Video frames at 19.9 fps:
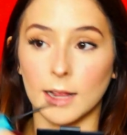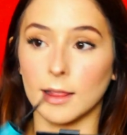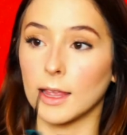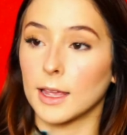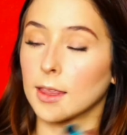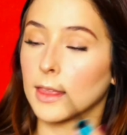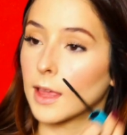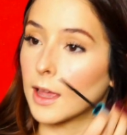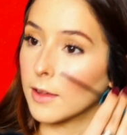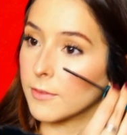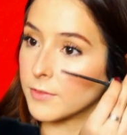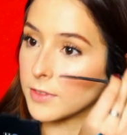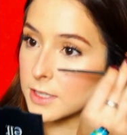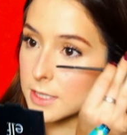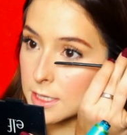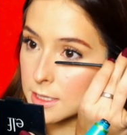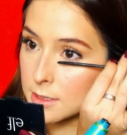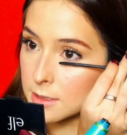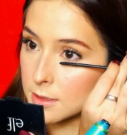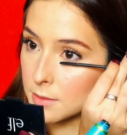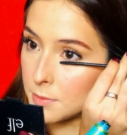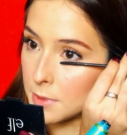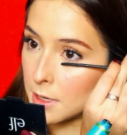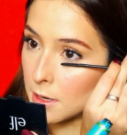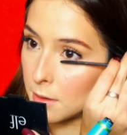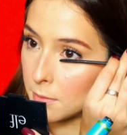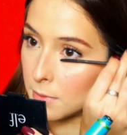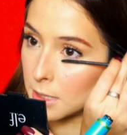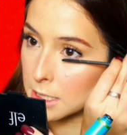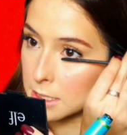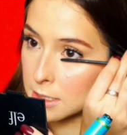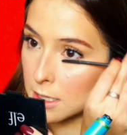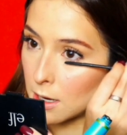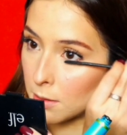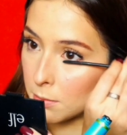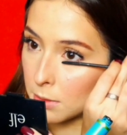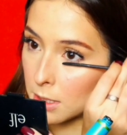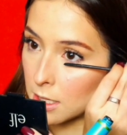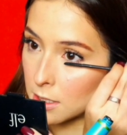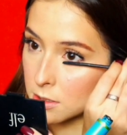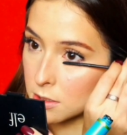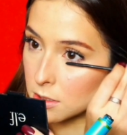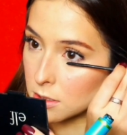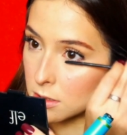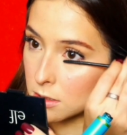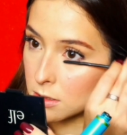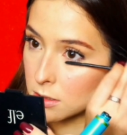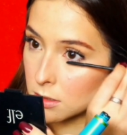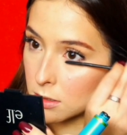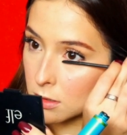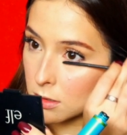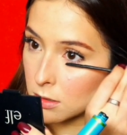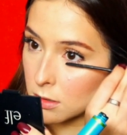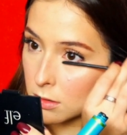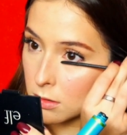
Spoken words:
I like the emphasis to be on my top lashes.